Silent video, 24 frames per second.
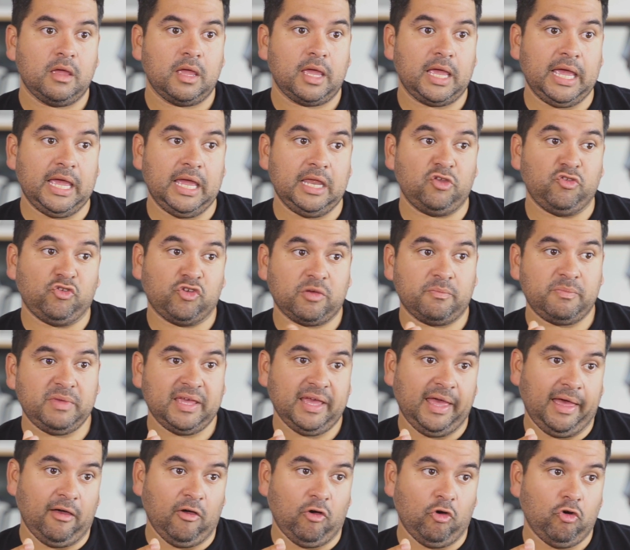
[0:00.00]
and you could
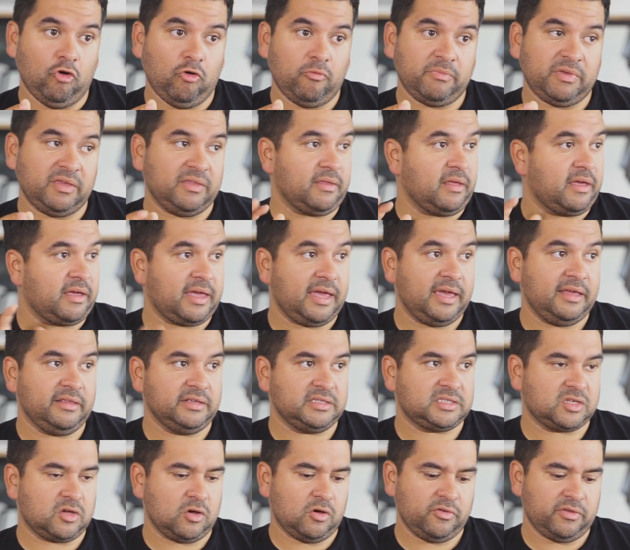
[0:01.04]
be at home being like, hey,
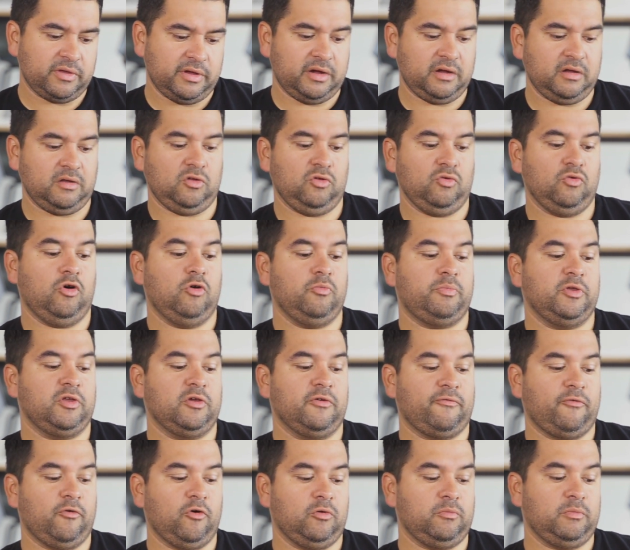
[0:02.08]
let's go there, and you open
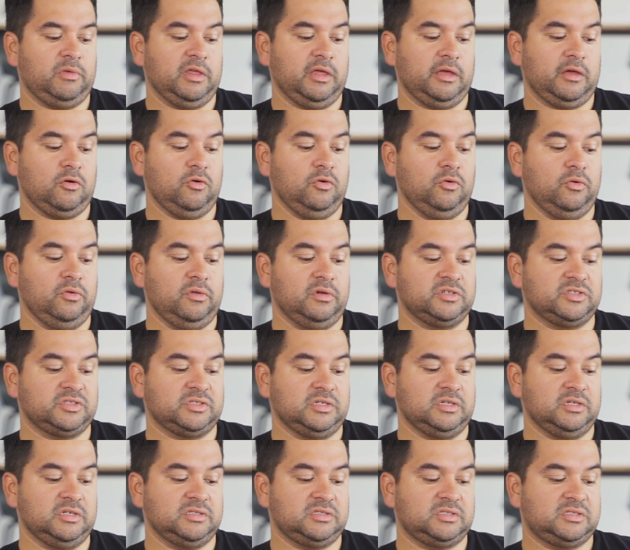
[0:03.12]
your phone and be like, ooh, there's
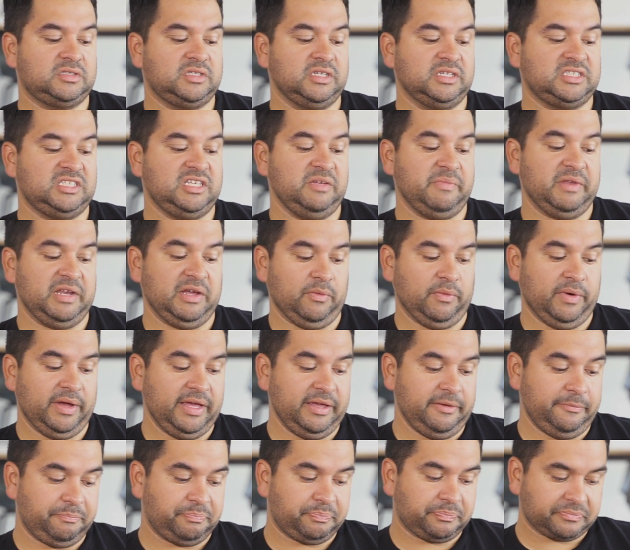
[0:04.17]
a 60-minute
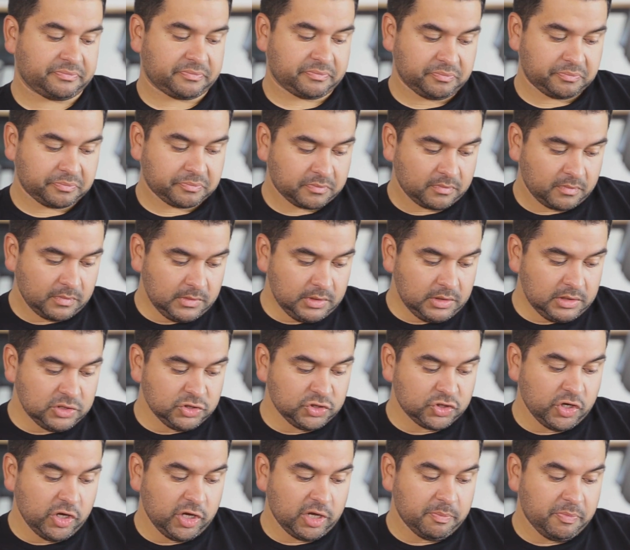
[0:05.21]
wait.
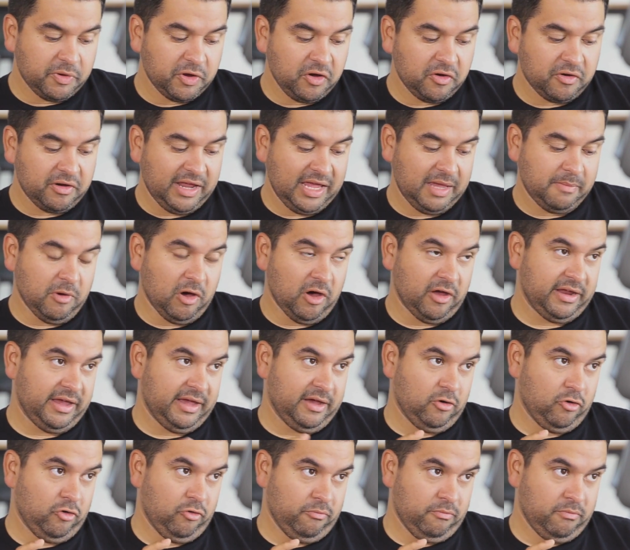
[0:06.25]
So you can put your name on
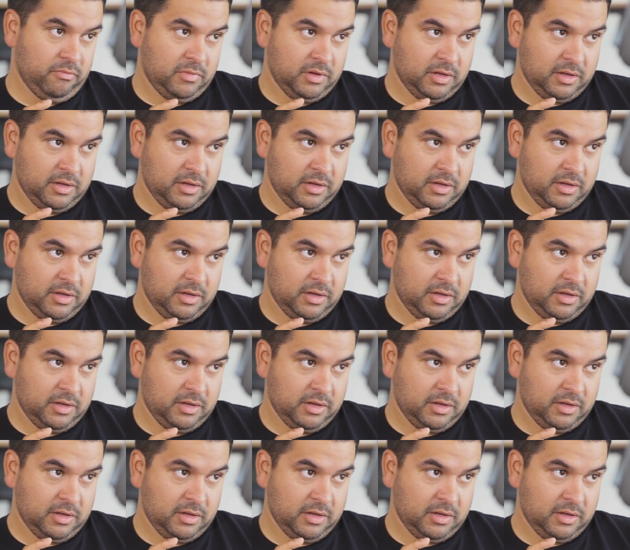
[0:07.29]
at home.